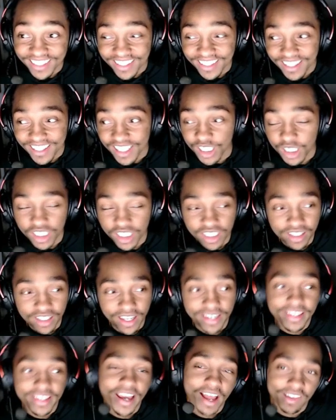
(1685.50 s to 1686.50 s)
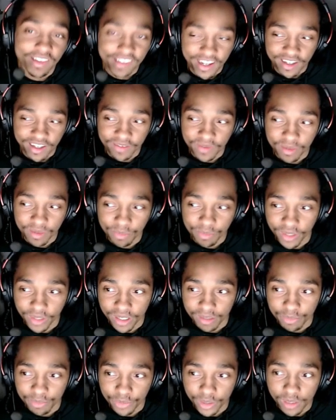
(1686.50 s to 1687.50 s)
EG, like outside of them
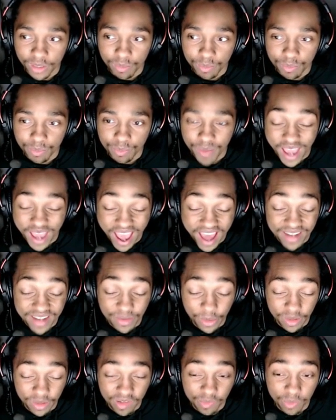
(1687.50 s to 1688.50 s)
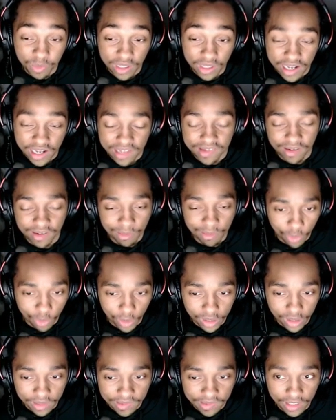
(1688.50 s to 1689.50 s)
playing pretty bad during the split at some
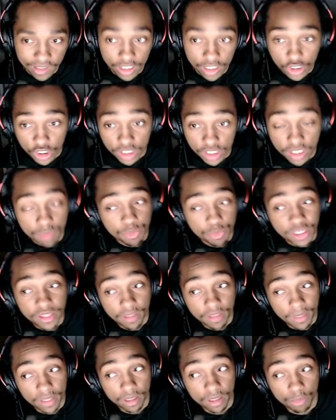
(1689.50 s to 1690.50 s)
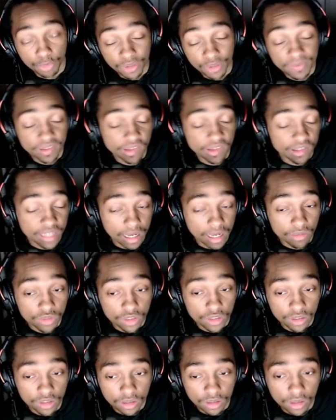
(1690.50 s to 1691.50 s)
points, EG did beat them in their previous
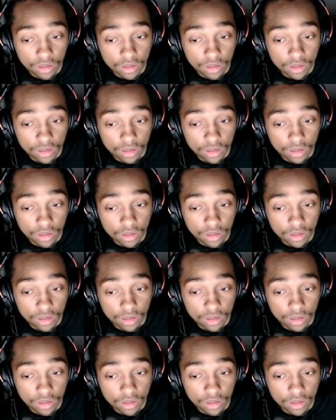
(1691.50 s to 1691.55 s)
encounter.